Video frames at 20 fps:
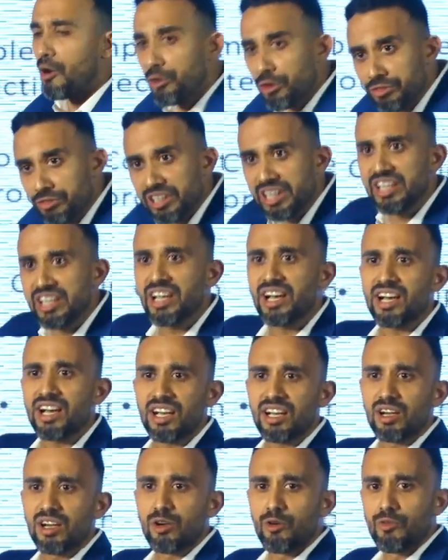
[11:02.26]
of India,
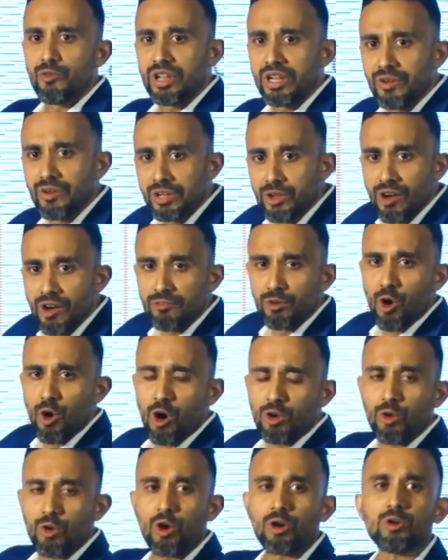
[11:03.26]
whenever you have gone,
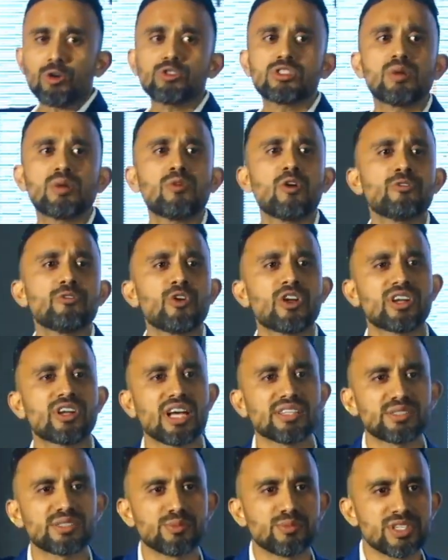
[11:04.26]
or to some of your
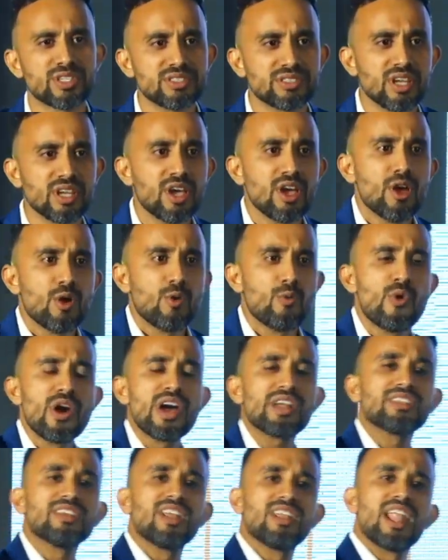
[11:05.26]
customers, where
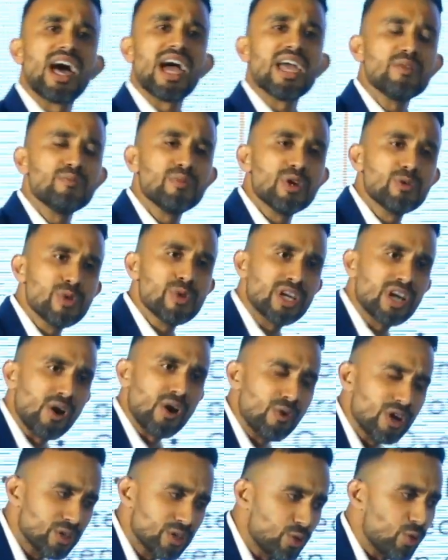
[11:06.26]
the line may be
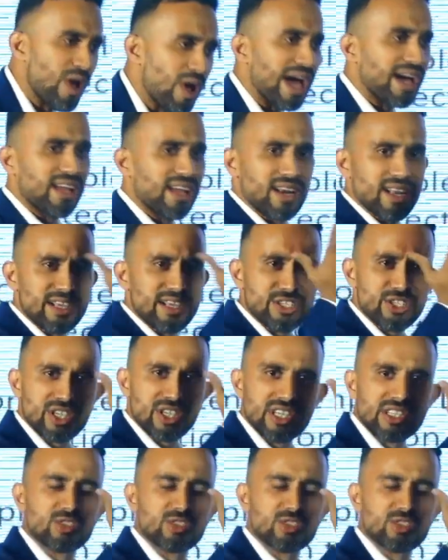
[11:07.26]
covered through acrylic sheets